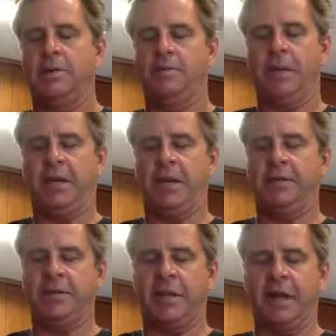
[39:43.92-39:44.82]

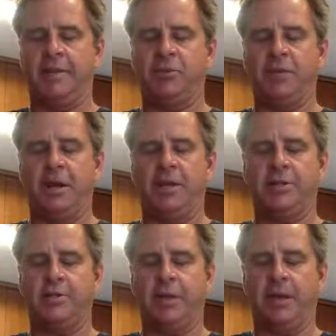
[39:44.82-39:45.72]
because I am trying
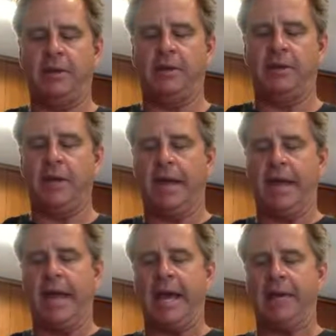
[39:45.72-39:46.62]
to be
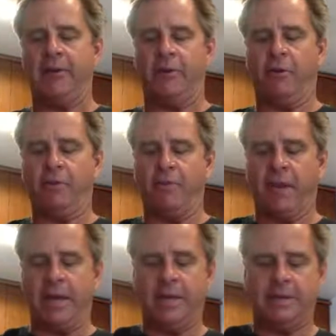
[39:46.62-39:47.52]
accurate with
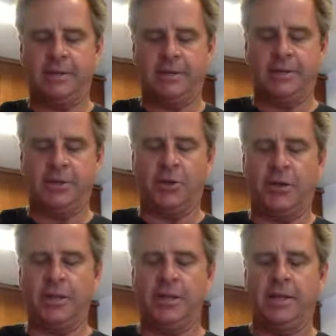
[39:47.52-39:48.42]
my
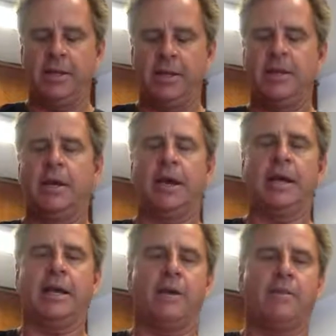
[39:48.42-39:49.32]
zoning. I
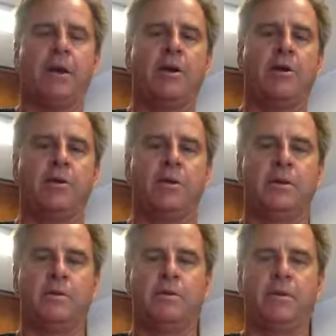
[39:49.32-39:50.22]
carry my own
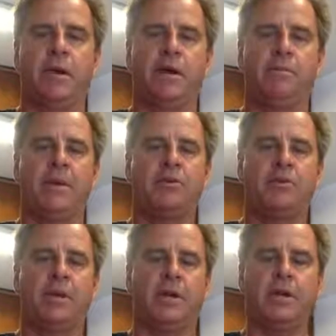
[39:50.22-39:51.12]

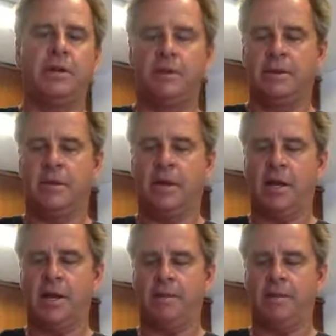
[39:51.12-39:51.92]
measuring. I